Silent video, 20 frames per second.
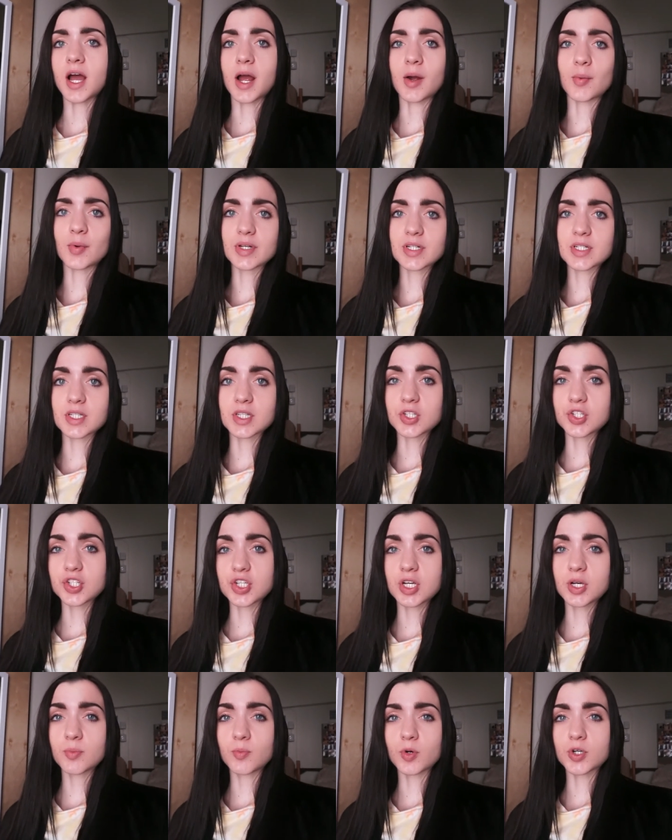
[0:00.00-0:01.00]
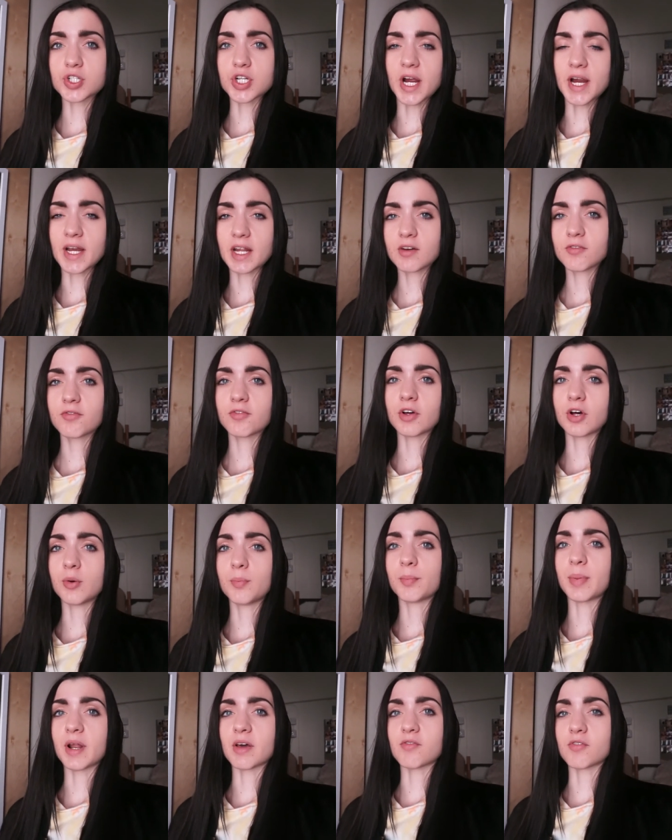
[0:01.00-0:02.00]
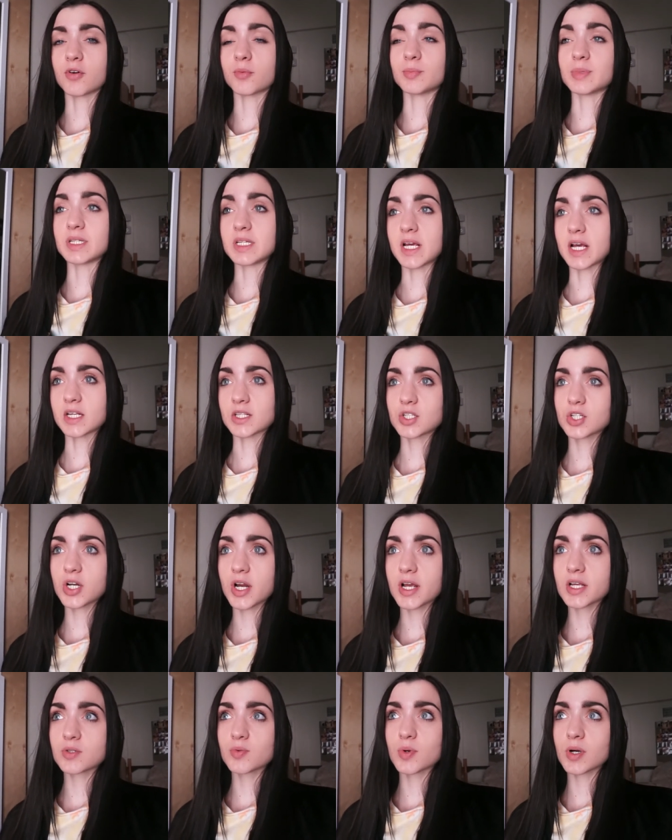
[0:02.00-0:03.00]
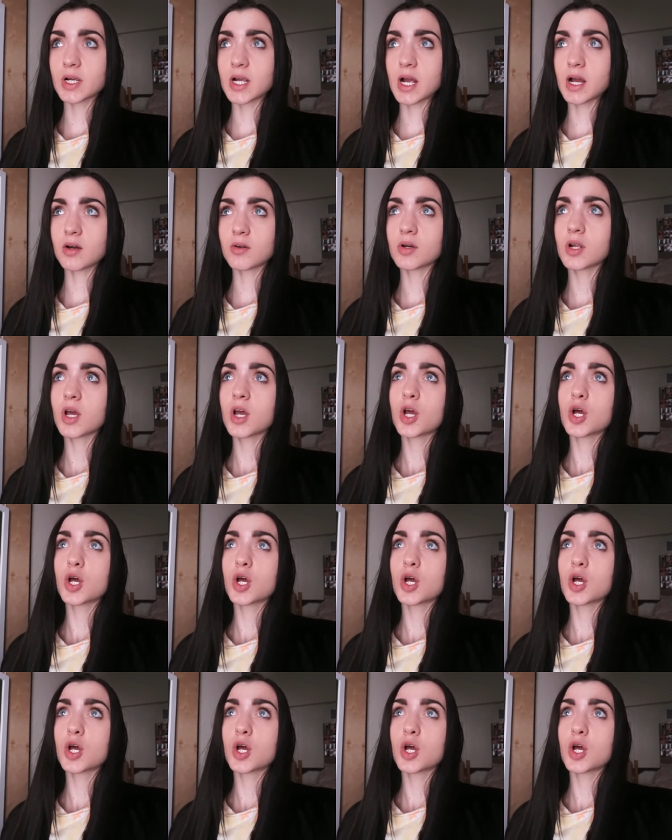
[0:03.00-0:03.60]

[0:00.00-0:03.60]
I went to the gym, which I didn't film, but I filmed yesterday's workout.